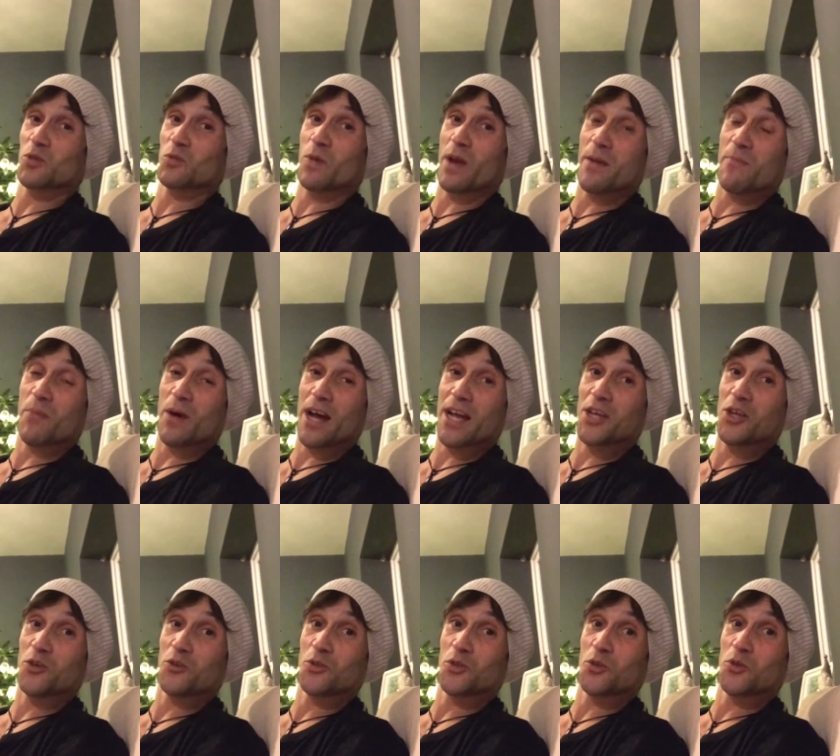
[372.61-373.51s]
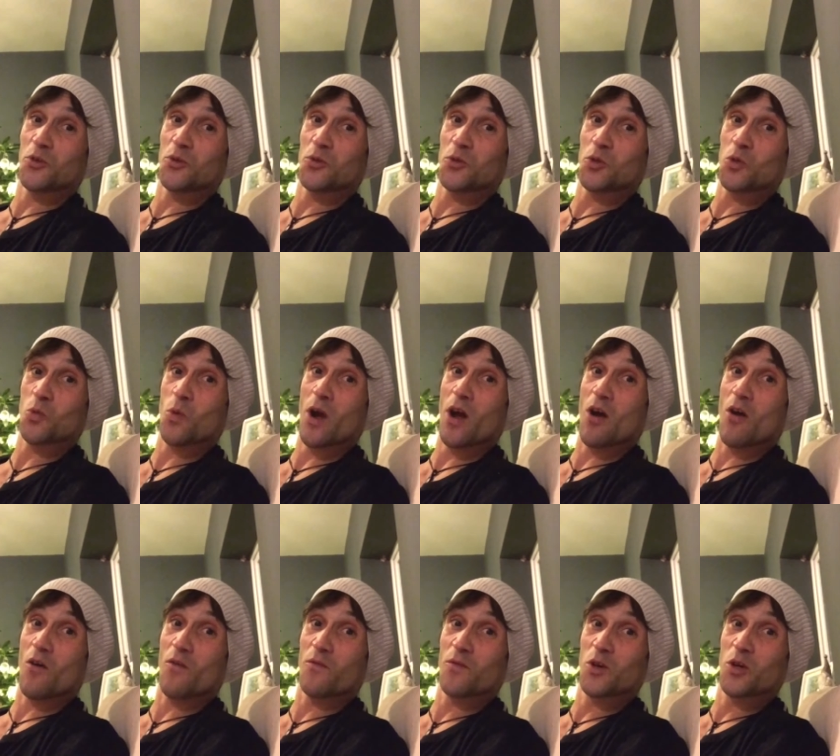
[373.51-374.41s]
whereby you do
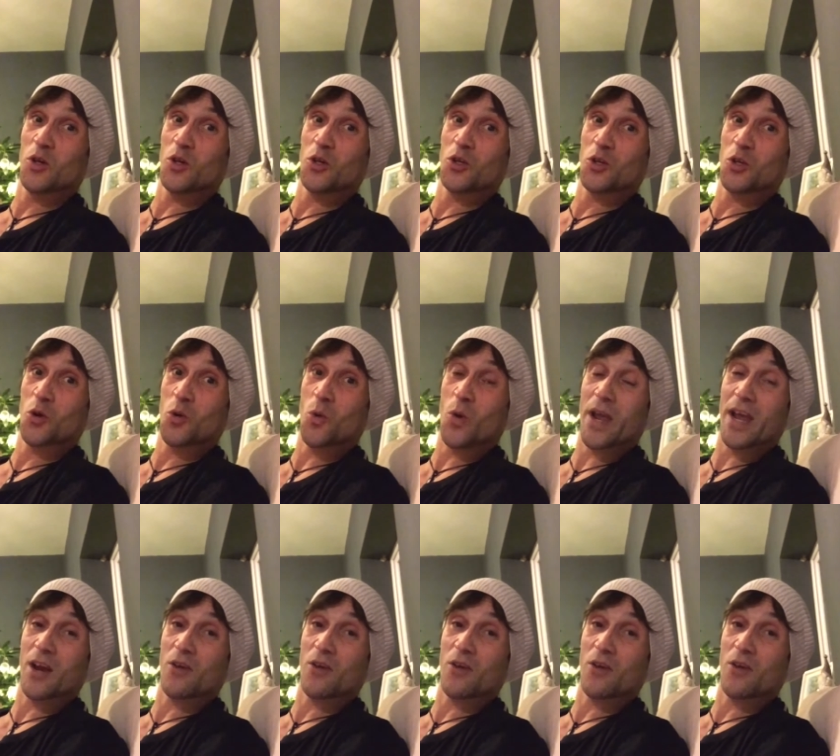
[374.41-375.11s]
12 good quick